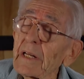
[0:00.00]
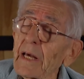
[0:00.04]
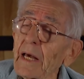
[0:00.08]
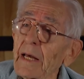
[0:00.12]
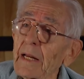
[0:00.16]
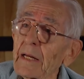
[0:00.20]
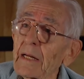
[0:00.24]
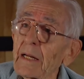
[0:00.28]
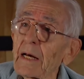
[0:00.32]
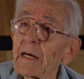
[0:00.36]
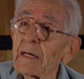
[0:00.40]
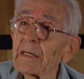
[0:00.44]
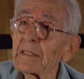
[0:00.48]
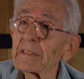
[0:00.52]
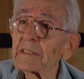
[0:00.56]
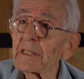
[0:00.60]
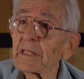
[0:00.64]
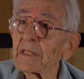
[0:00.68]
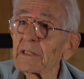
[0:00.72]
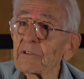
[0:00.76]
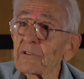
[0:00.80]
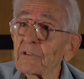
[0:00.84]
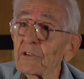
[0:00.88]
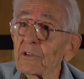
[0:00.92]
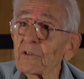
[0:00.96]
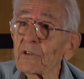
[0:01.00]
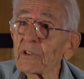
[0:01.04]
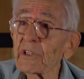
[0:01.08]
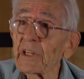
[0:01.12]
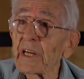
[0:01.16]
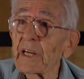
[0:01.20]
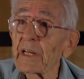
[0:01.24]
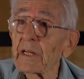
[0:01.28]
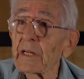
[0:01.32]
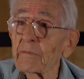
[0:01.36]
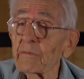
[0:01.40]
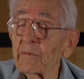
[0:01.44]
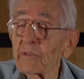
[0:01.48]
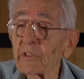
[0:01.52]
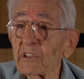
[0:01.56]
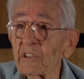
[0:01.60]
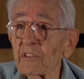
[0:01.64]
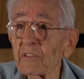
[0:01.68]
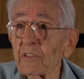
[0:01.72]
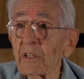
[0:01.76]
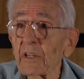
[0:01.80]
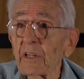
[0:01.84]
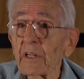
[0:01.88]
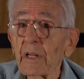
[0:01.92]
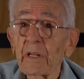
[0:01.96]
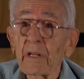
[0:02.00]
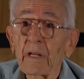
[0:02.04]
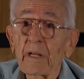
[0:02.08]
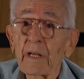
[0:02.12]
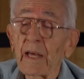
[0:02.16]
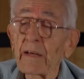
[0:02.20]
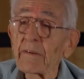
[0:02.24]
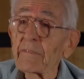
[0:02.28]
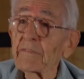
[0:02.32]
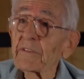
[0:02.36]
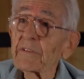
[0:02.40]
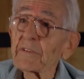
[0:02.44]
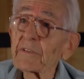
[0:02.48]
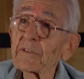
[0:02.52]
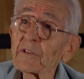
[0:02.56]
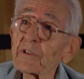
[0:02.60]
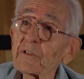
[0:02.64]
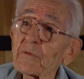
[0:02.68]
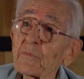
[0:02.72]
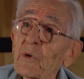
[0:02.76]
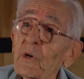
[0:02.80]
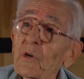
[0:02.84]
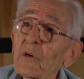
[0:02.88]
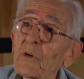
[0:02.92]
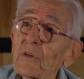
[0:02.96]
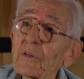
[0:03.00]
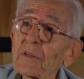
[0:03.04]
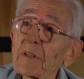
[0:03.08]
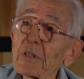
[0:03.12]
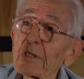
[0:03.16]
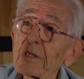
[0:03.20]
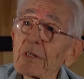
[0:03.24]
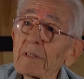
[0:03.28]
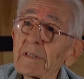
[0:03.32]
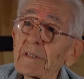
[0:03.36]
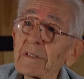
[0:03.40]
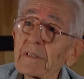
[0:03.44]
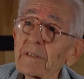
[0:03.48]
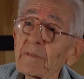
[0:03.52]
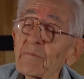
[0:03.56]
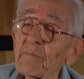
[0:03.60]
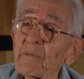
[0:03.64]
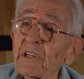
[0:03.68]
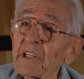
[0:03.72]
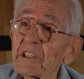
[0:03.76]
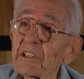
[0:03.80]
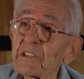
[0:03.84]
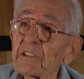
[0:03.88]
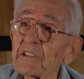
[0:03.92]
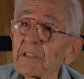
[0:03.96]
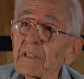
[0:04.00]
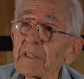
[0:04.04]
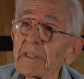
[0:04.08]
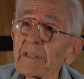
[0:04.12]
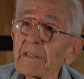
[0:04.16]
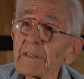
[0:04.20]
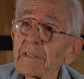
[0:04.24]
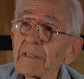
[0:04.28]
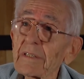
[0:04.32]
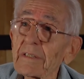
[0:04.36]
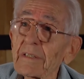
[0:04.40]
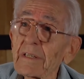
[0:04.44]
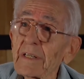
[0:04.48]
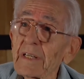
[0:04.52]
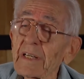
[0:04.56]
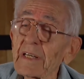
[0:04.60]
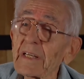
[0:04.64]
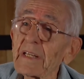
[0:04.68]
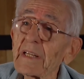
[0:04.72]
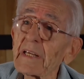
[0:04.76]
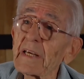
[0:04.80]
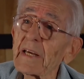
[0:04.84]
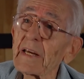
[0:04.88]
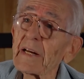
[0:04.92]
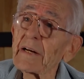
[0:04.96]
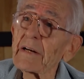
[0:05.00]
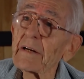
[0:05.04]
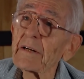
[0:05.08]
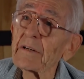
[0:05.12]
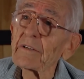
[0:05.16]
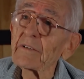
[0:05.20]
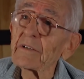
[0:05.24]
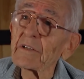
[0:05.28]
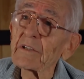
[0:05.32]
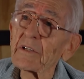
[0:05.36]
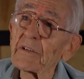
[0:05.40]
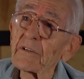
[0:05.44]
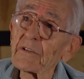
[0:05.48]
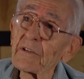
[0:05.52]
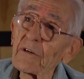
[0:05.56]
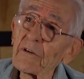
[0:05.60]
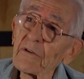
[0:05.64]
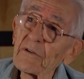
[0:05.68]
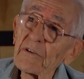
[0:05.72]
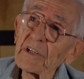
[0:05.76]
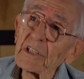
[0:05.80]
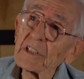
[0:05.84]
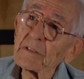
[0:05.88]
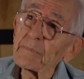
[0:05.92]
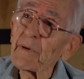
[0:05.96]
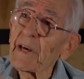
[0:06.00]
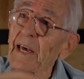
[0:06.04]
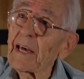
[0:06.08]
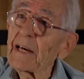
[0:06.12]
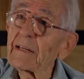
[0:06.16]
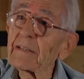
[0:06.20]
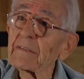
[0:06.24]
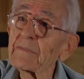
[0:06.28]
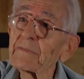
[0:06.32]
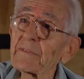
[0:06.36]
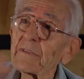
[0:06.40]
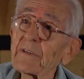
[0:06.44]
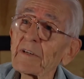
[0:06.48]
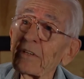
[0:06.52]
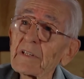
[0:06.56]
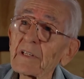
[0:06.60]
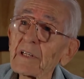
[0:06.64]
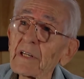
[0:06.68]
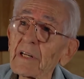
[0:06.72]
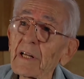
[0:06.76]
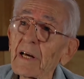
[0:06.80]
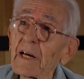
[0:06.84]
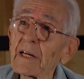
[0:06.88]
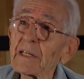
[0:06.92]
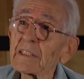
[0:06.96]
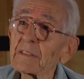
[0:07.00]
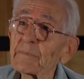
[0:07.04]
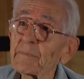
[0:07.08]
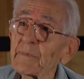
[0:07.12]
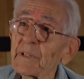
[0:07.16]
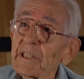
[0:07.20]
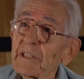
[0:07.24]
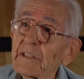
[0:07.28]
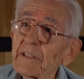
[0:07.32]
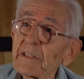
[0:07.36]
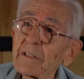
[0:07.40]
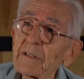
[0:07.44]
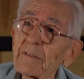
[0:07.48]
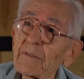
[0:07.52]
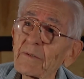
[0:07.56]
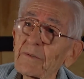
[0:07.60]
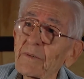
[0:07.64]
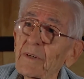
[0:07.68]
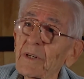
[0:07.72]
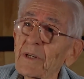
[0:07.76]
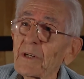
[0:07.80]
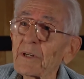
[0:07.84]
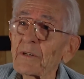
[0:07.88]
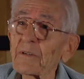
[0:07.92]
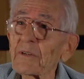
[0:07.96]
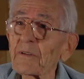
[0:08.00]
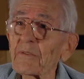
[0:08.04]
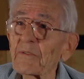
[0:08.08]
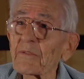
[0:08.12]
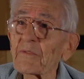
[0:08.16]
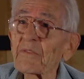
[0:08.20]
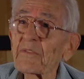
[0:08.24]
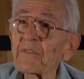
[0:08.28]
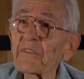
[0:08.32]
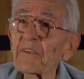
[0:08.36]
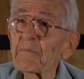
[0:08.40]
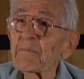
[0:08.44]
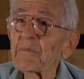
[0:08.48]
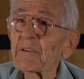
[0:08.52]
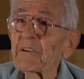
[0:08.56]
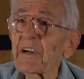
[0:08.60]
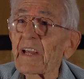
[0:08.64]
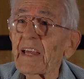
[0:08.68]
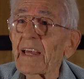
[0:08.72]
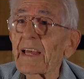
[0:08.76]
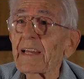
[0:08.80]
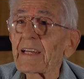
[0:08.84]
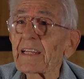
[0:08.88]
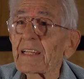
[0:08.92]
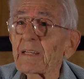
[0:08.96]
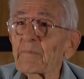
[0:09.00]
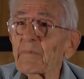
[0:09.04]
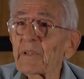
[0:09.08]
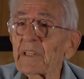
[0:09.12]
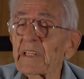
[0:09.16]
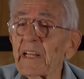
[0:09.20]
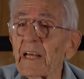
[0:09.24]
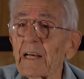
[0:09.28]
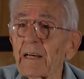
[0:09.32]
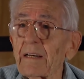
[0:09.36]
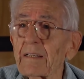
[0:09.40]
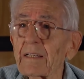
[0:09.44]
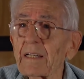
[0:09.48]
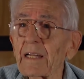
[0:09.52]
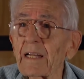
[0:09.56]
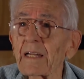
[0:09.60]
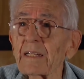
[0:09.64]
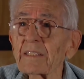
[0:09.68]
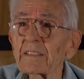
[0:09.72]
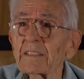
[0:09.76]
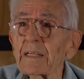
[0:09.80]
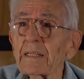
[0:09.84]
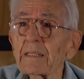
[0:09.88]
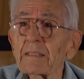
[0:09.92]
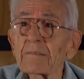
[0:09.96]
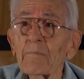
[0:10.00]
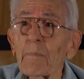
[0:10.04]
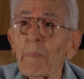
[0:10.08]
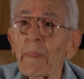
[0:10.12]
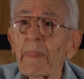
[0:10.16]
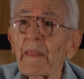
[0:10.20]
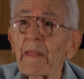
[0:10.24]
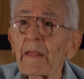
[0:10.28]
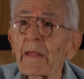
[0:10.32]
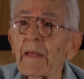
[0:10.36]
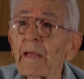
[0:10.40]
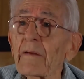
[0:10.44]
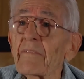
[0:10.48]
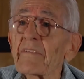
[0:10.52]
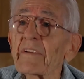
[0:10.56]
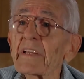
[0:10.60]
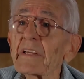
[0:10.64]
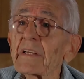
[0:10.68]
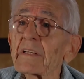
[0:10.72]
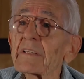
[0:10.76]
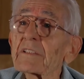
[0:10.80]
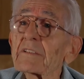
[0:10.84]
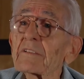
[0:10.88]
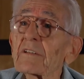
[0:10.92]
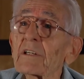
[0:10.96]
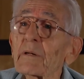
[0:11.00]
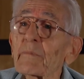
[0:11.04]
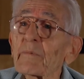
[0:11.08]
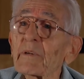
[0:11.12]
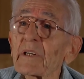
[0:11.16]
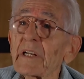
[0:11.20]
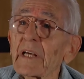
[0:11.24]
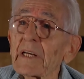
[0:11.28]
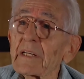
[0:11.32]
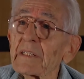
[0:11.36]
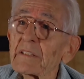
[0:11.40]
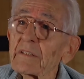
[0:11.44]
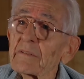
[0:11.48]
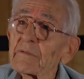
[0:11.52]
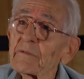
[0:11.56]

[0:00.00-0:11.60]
and I said, you can have smoke or the mist or in the air. You can throw things back and forth at high speed. You can flip your hand up and down. And I said, everything is normal like you